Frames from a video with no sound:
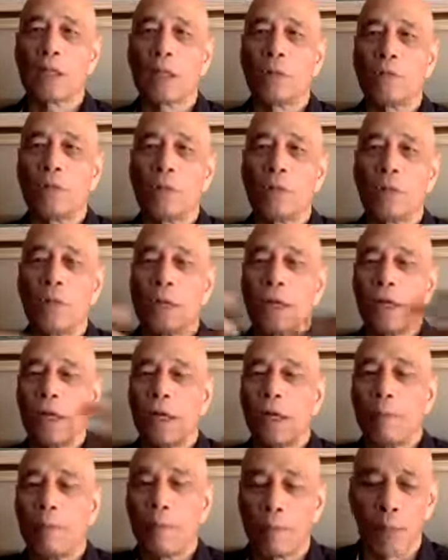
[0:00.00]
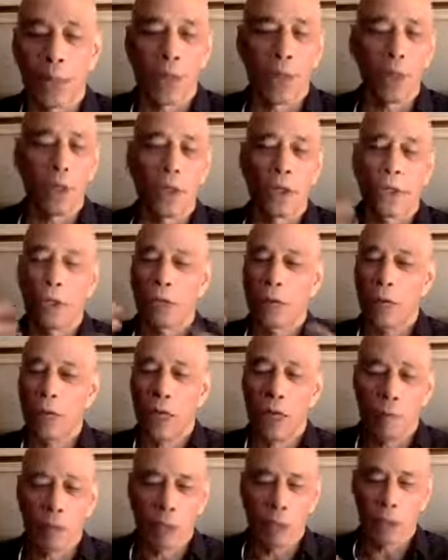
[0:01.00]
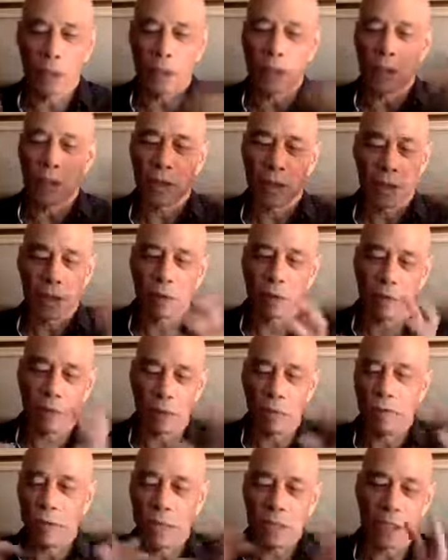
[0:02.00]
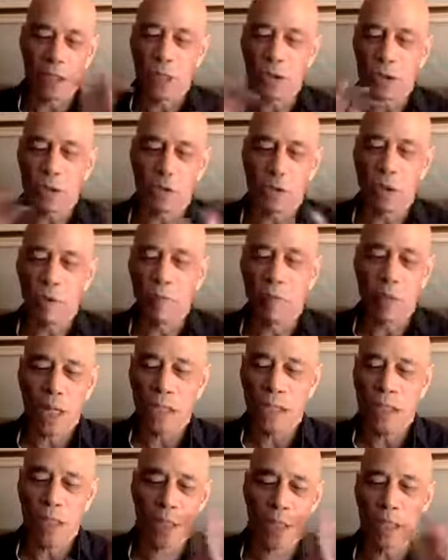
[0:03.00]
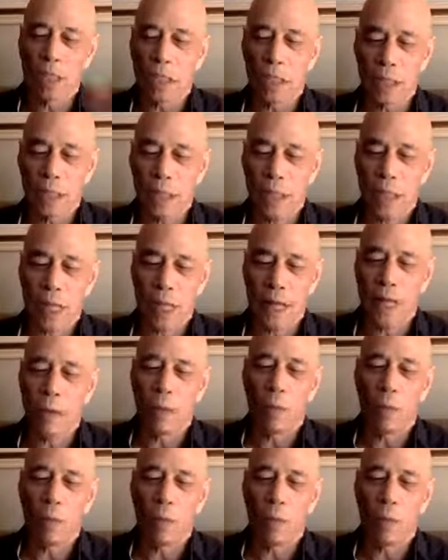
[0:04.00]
I really want to help planet Earth because things are so messy and this and that.